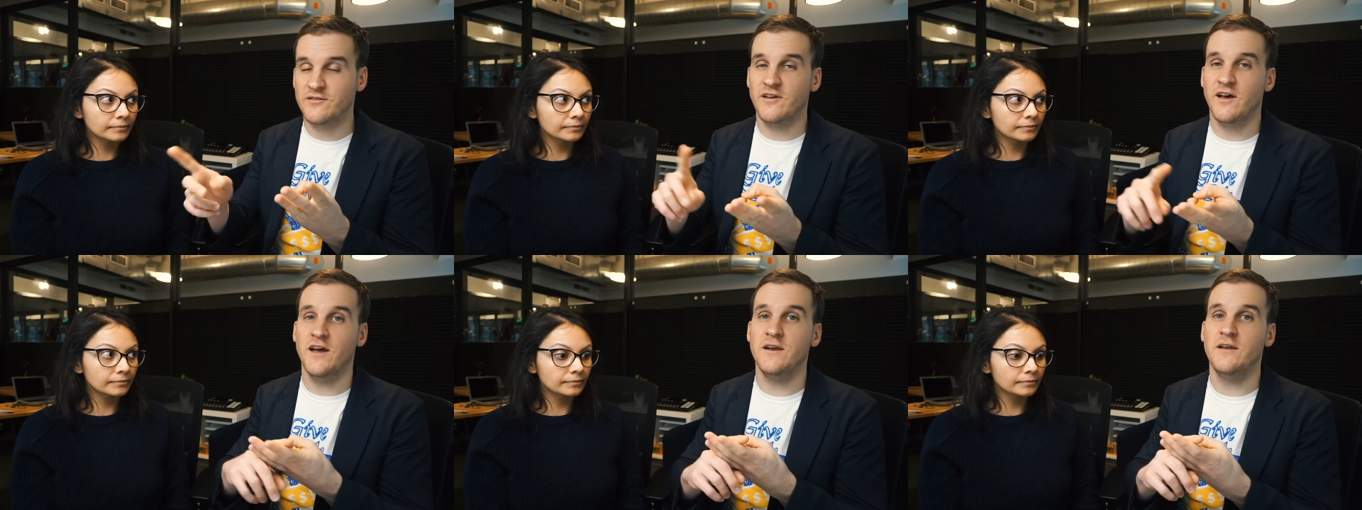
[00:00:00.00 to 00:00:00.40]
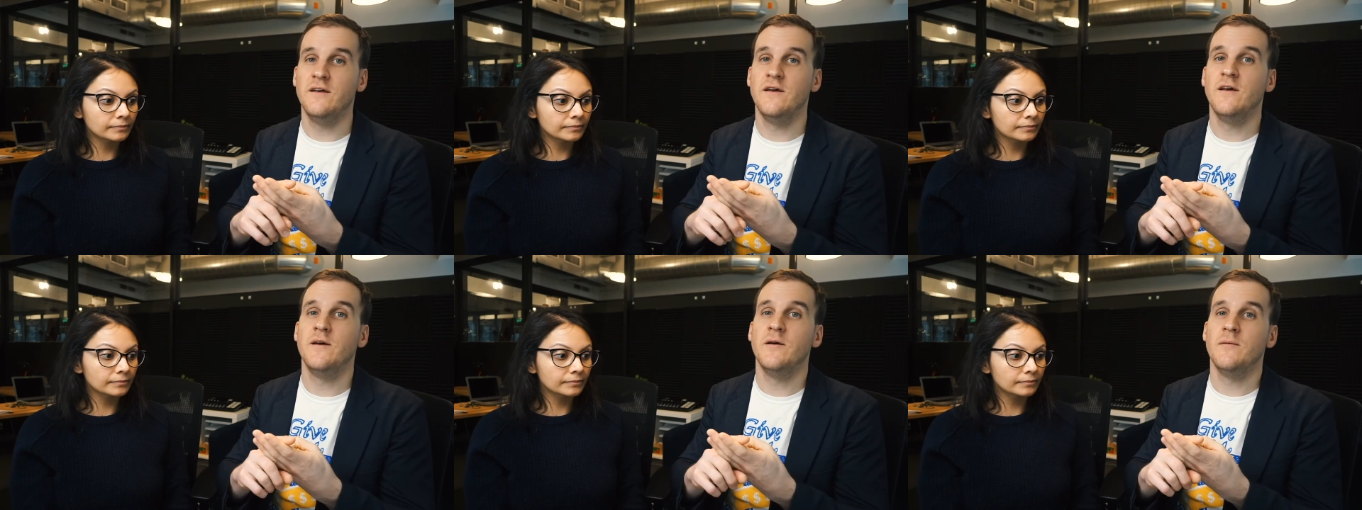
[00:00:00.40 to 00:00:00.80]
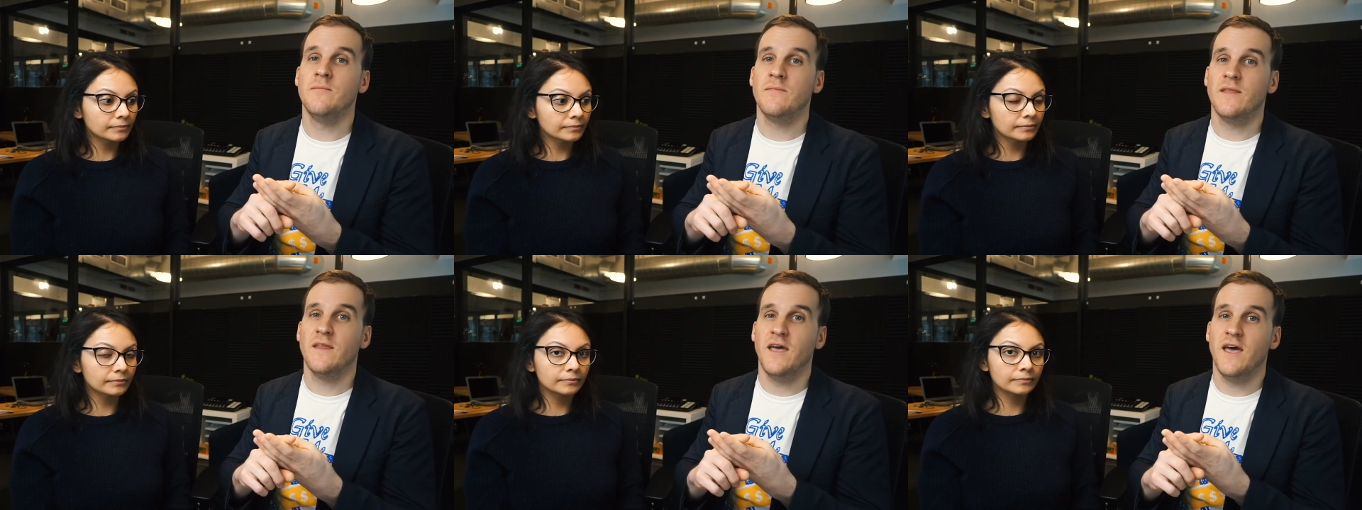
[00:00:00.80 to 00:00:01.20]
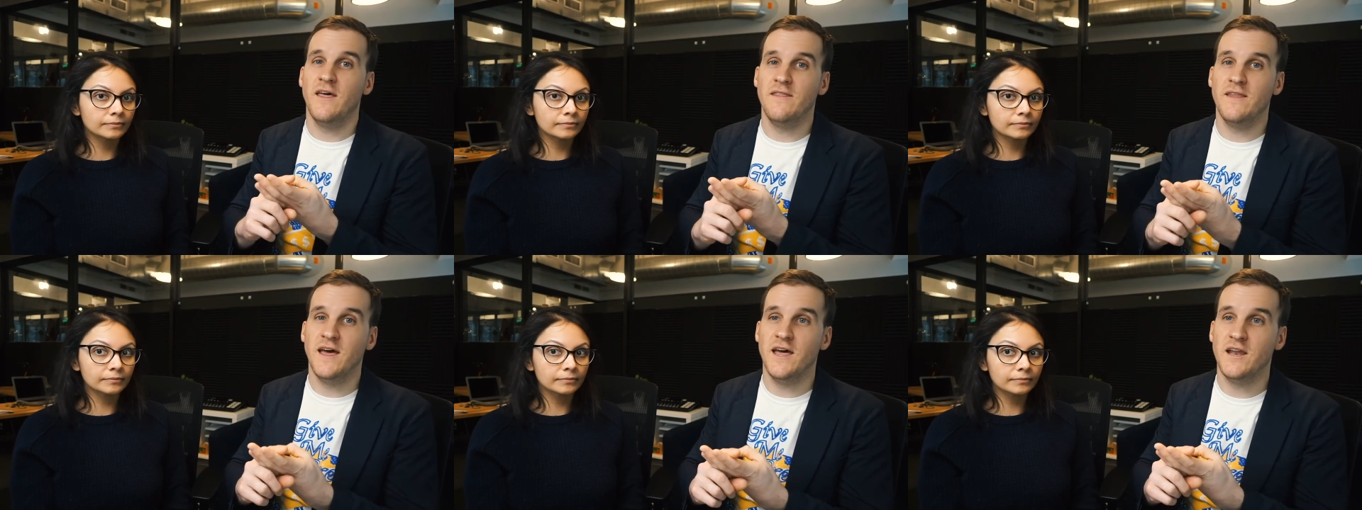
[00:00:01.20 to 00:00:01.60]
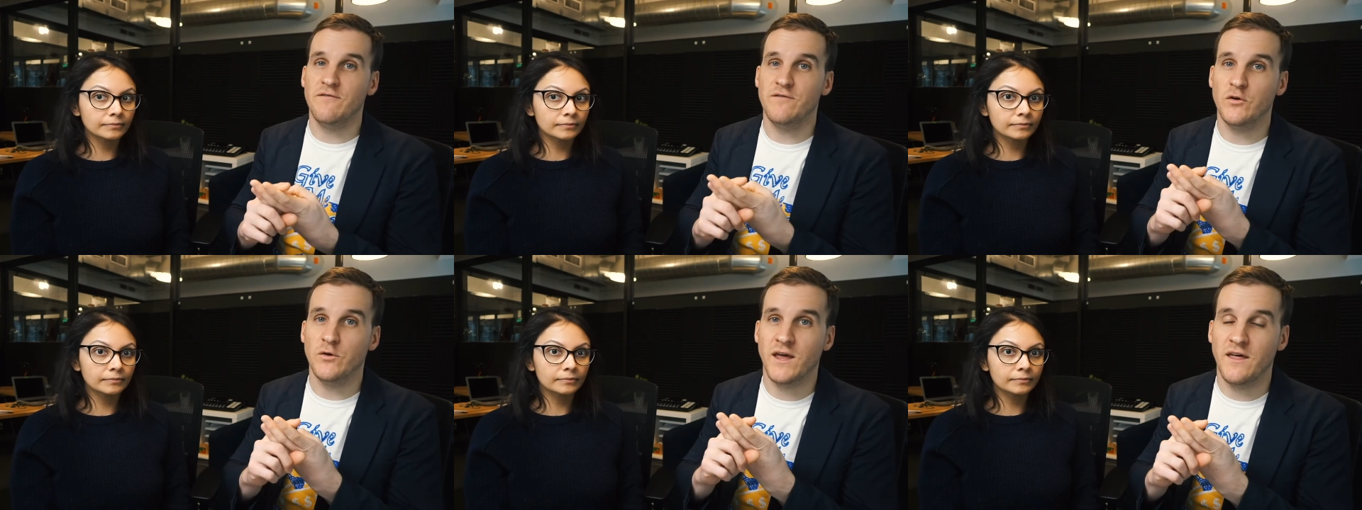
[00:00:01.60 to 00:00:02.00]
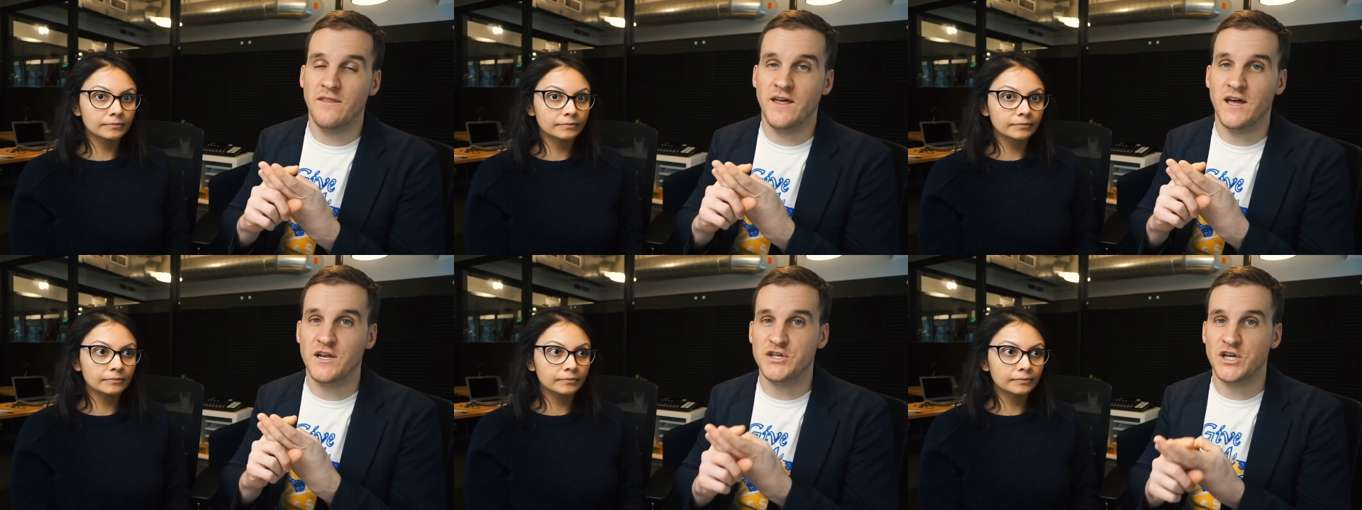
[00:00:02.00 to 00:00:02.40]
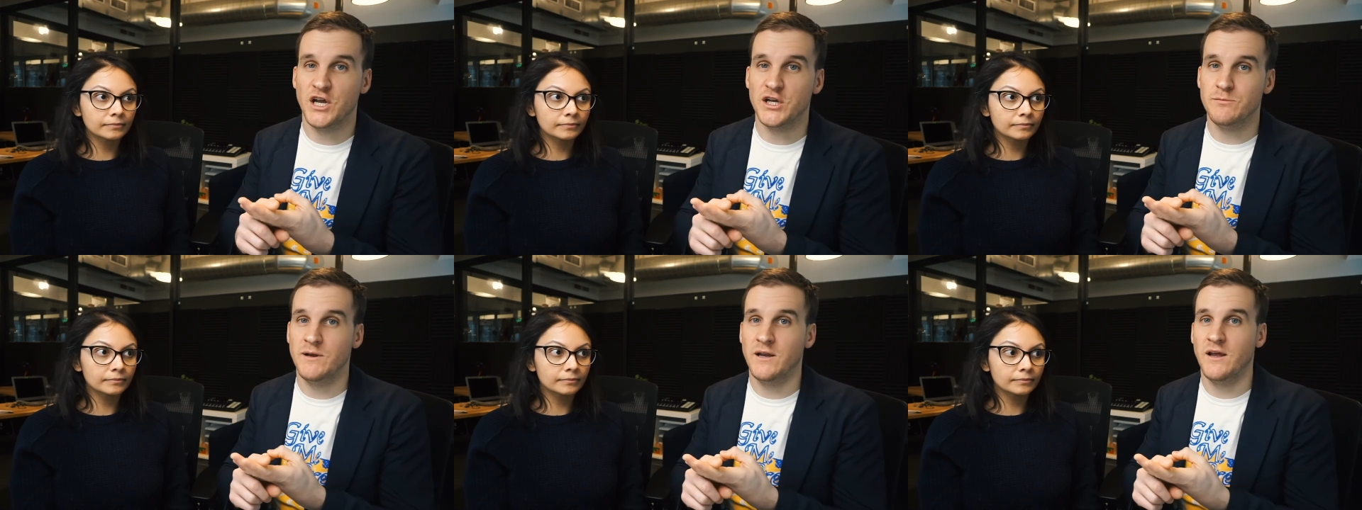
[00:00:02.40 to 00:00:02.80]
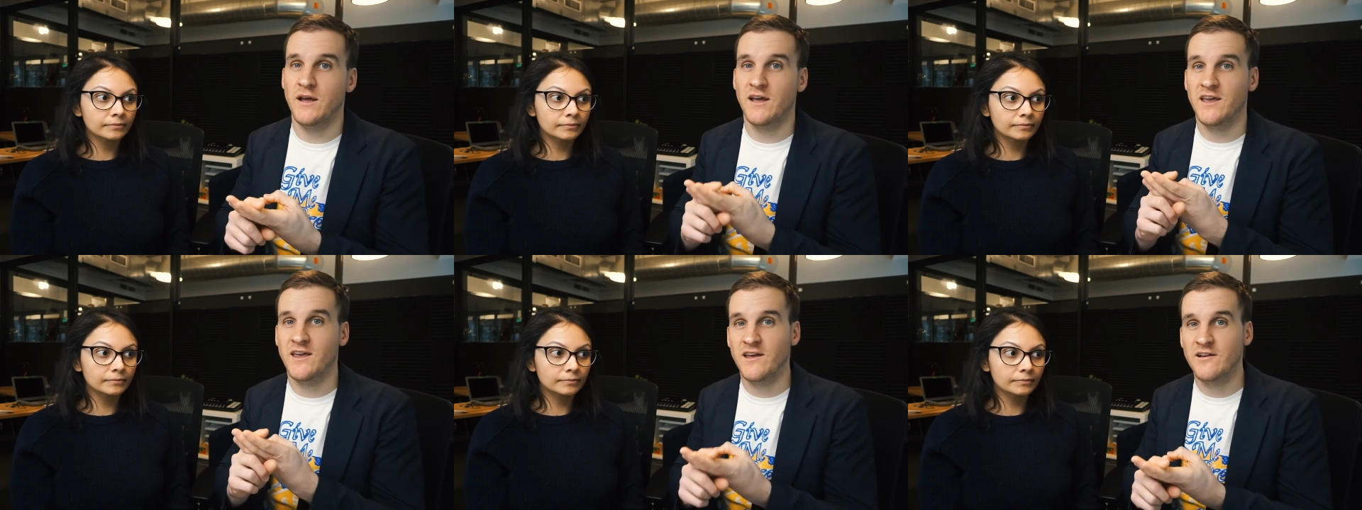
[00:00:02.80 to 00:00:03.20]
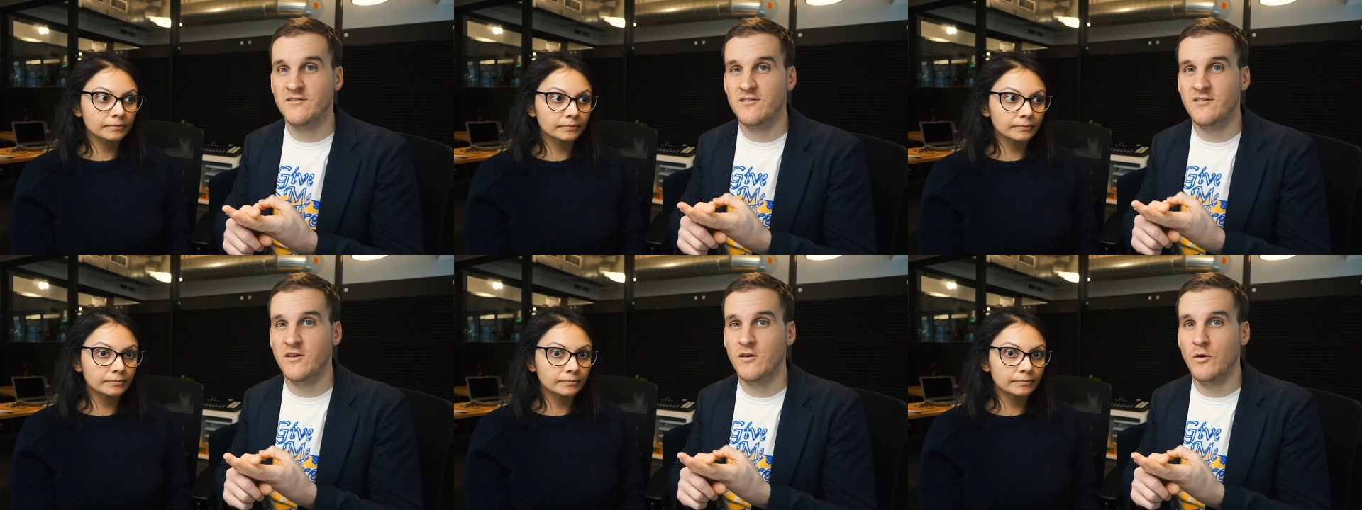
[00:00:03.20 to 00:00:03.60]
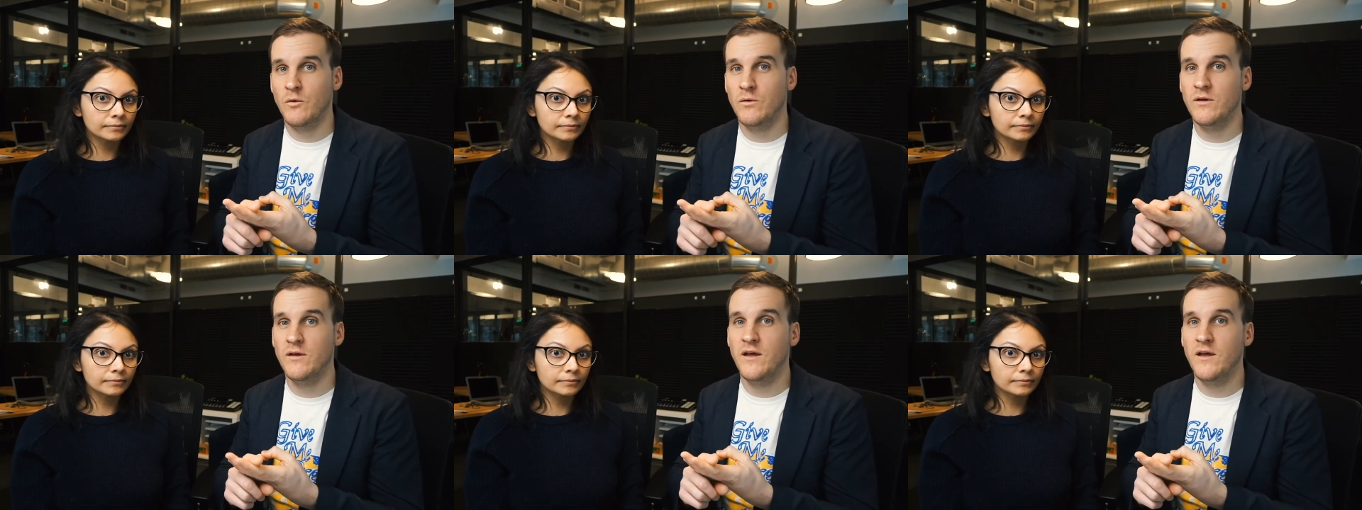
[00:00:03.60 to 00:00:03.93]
Speaker 1: side. And then if you get that judgment against you,